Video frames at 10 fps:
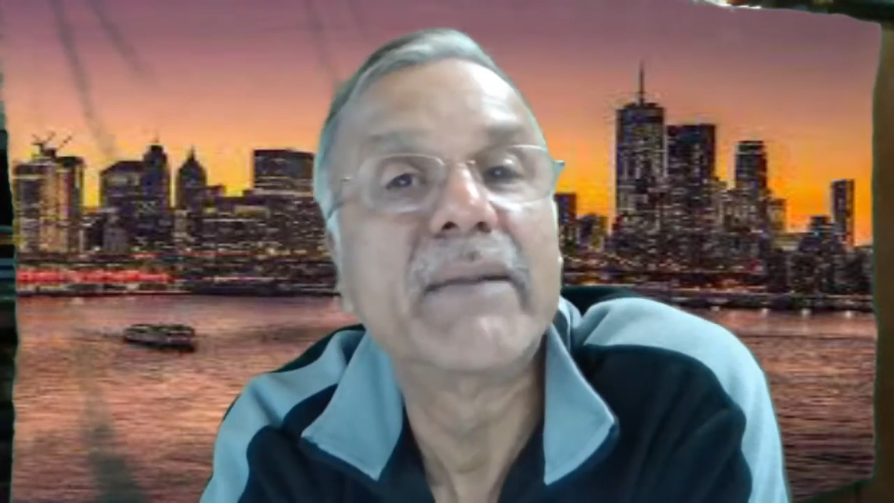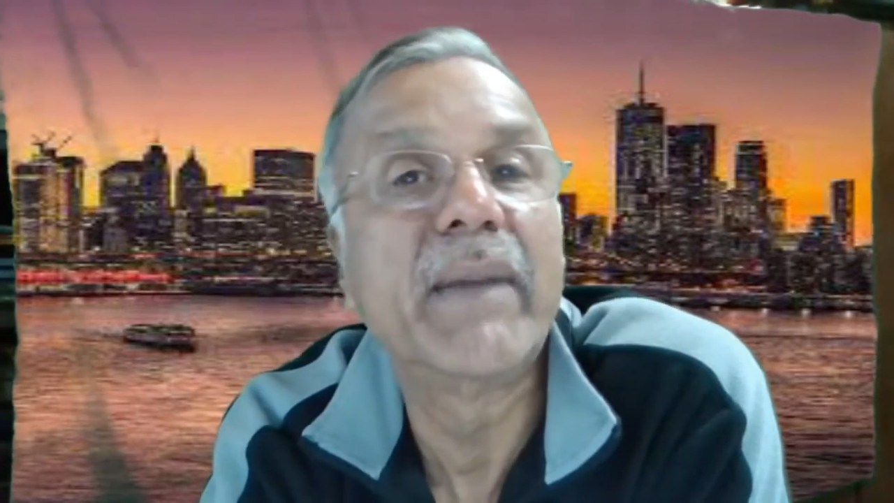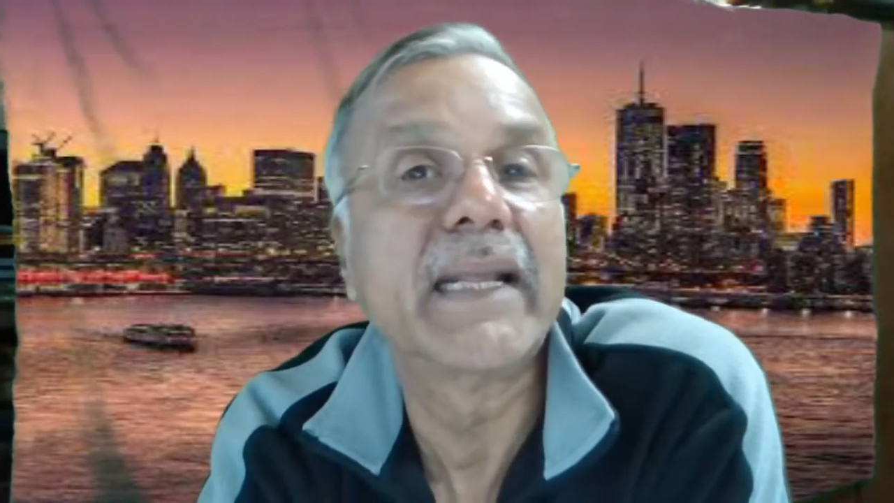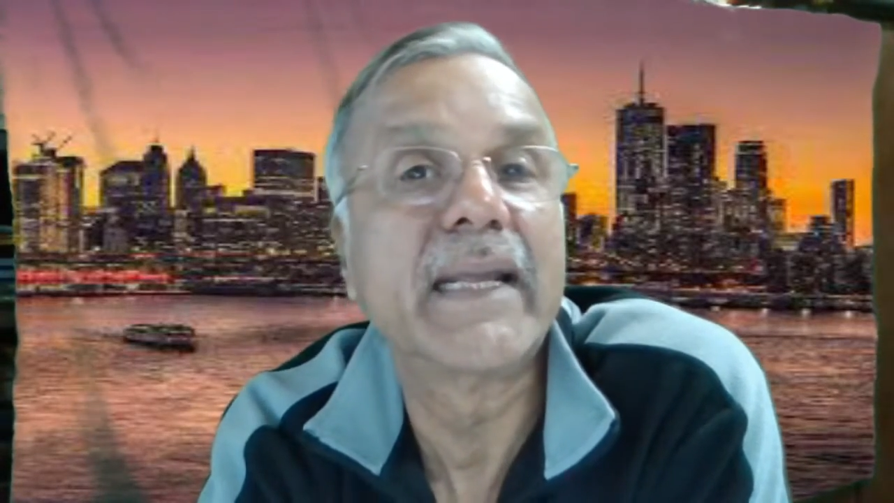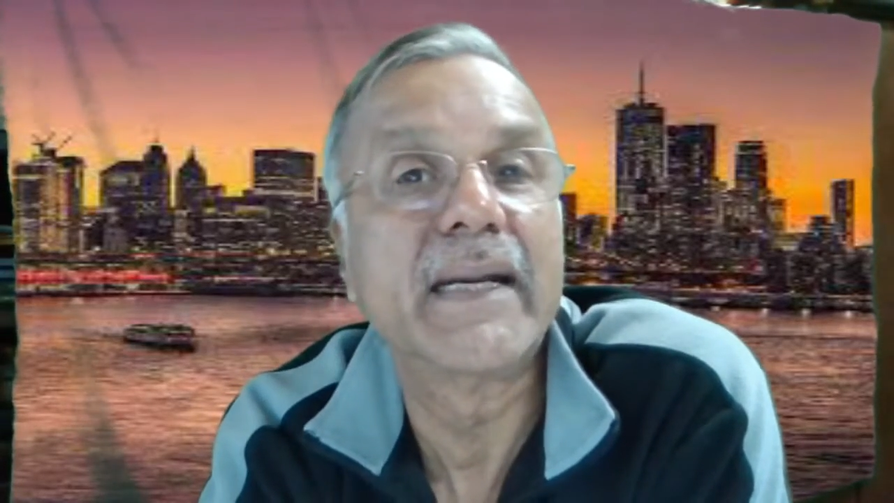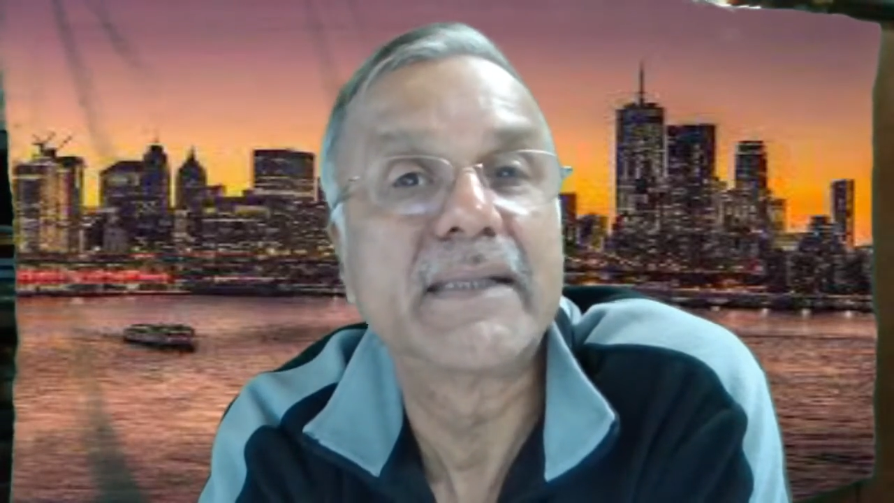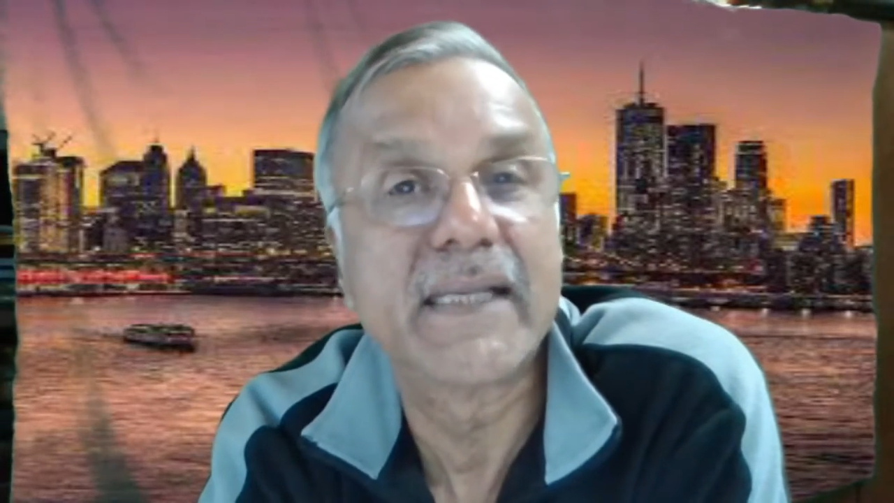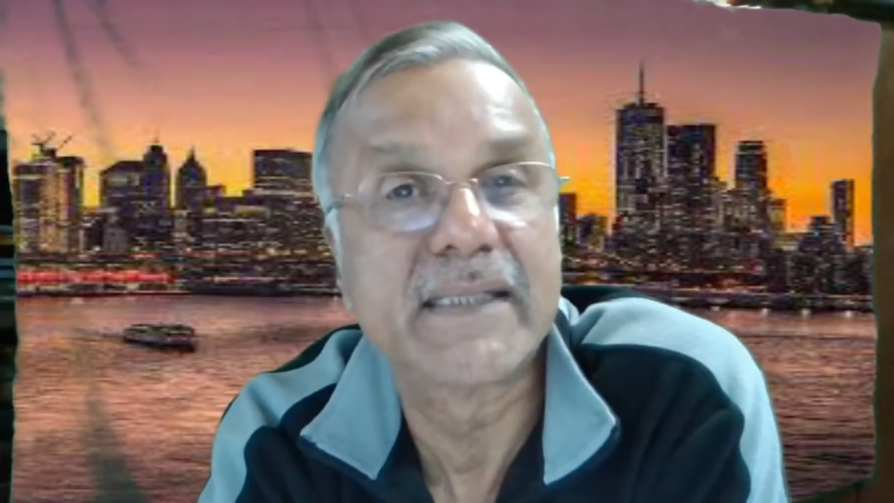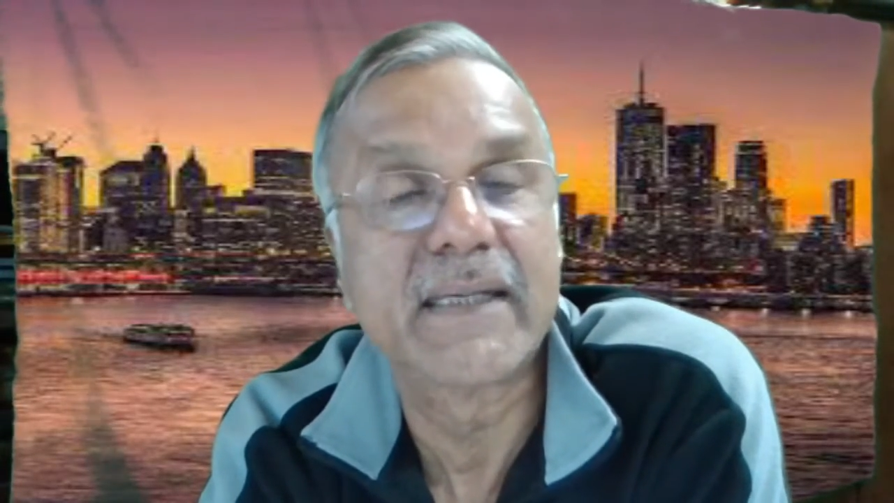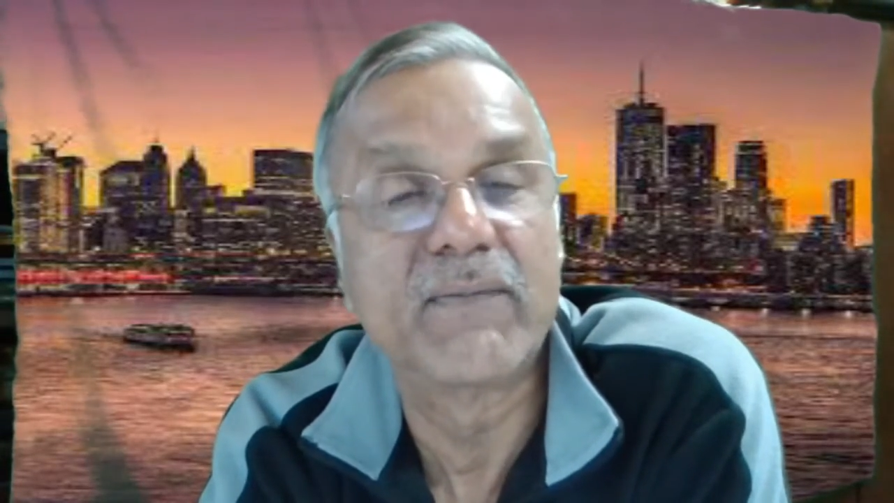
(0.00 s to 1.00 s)
the Medicare
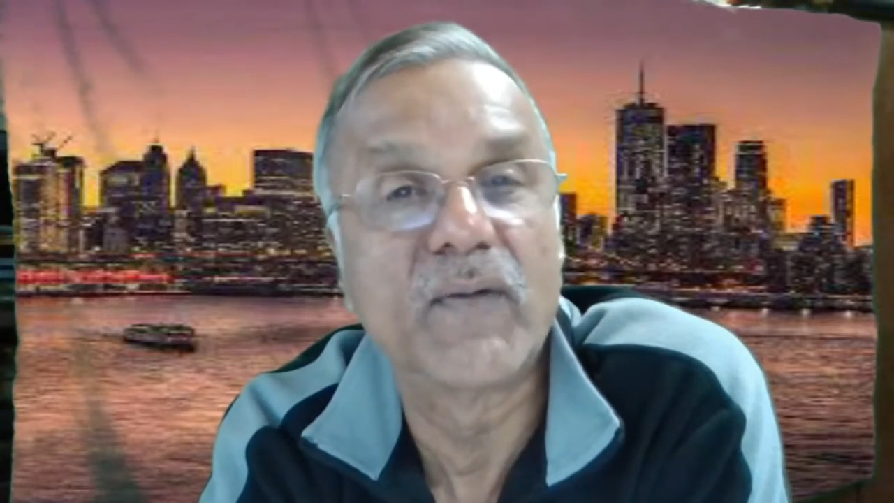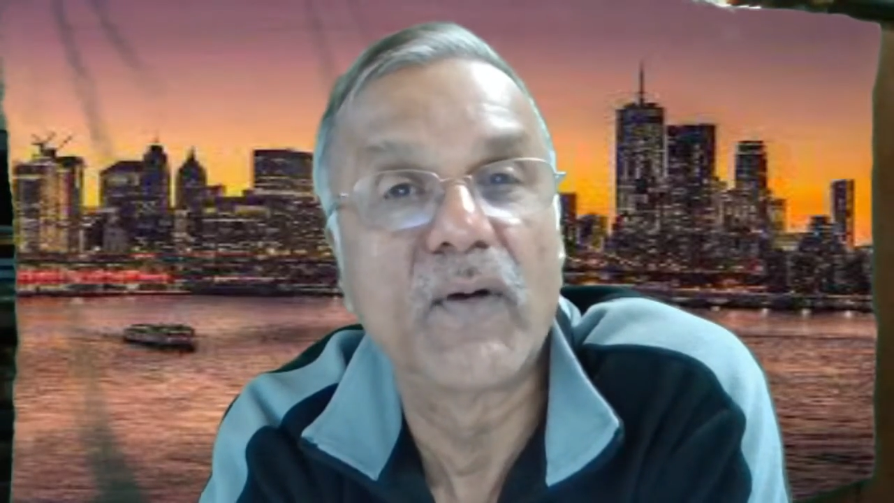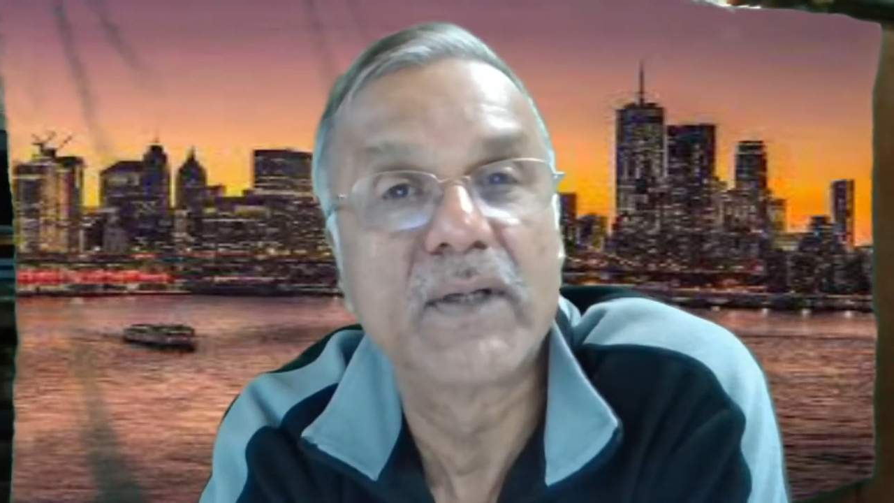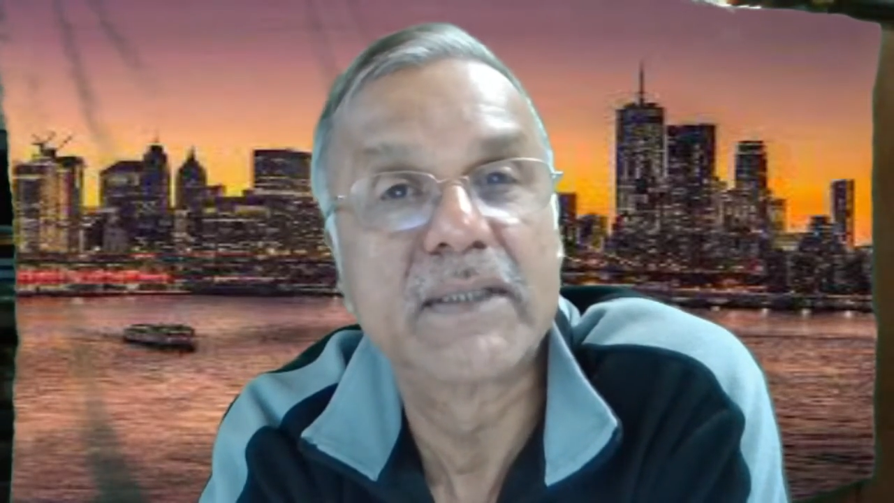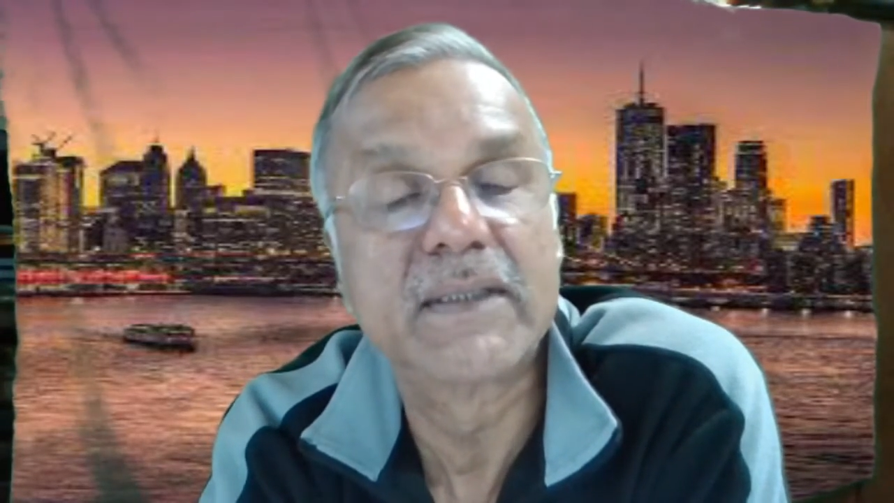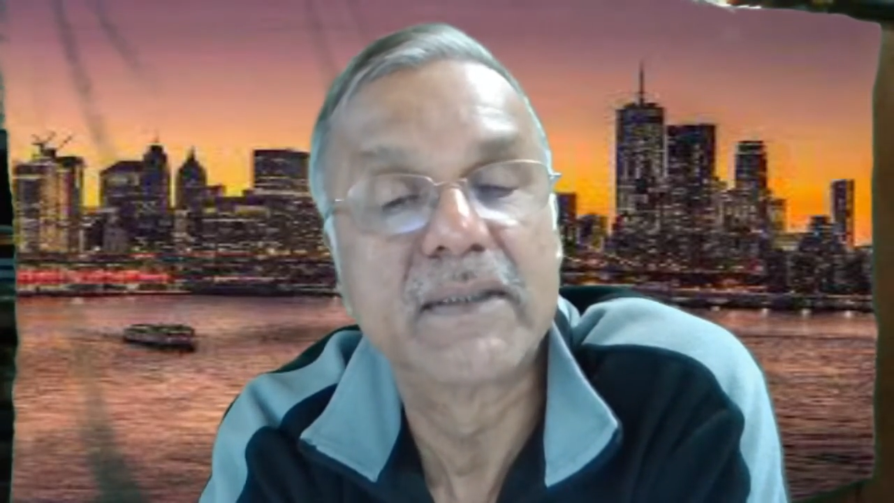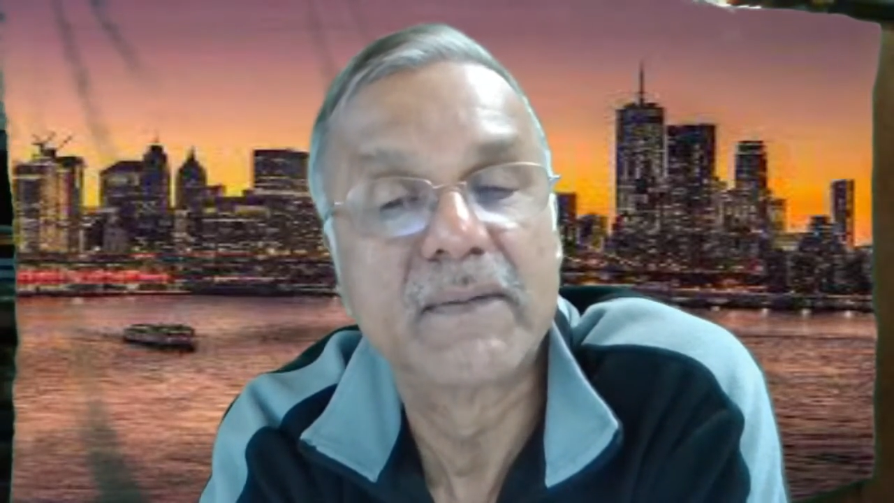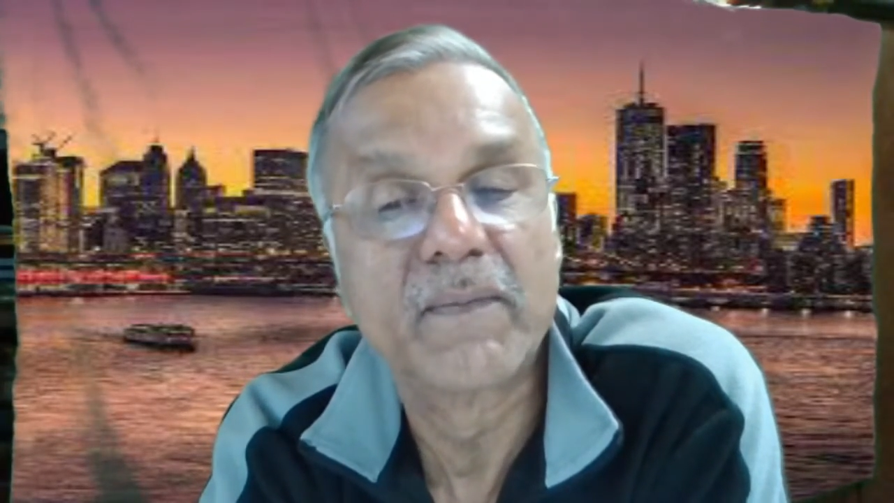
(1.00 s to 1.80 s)
system, folks.